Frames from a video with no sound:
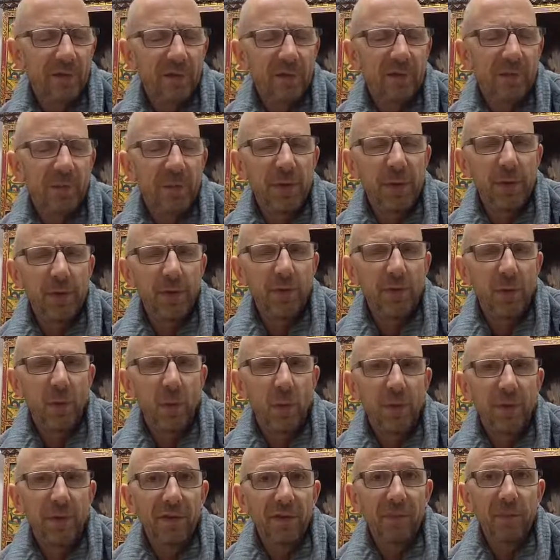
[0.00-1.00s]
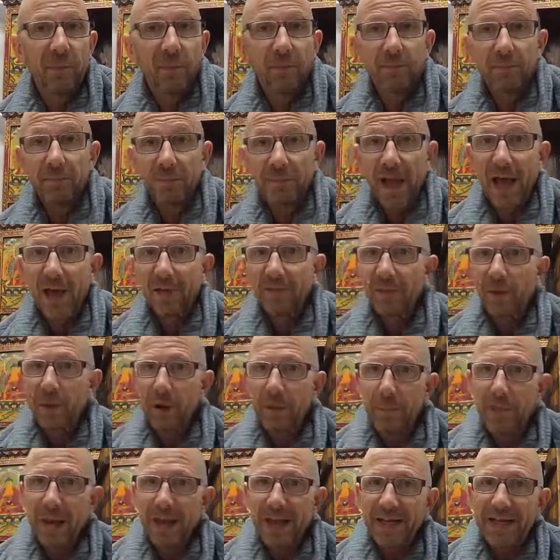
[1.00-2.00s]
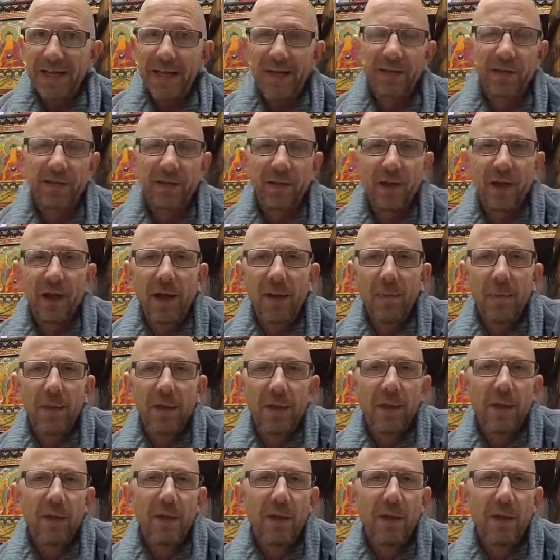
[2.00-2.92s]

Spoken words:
just beautiful ones, not very many at a time,